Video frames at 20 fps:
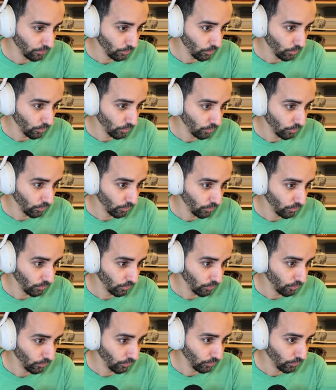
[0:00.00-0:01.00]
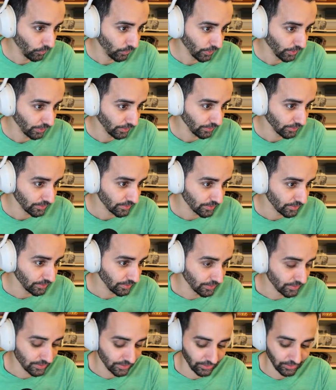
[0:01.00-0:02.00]
Okay, let's see
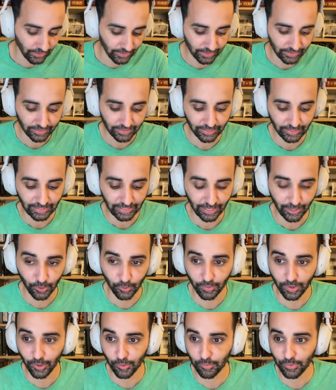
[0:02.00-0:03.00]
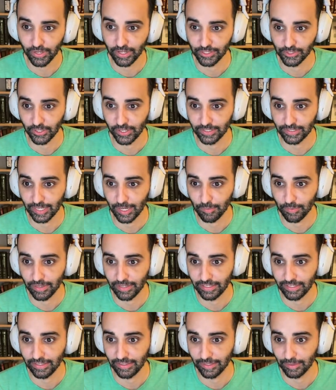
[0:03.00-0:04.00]
this. All right, I hope you guys are not
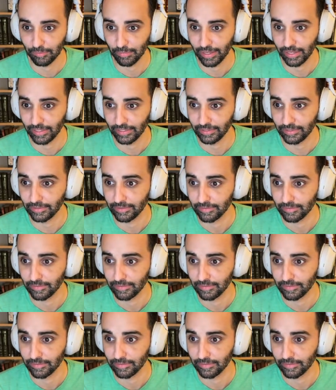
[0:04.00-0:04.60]
typing anything bad.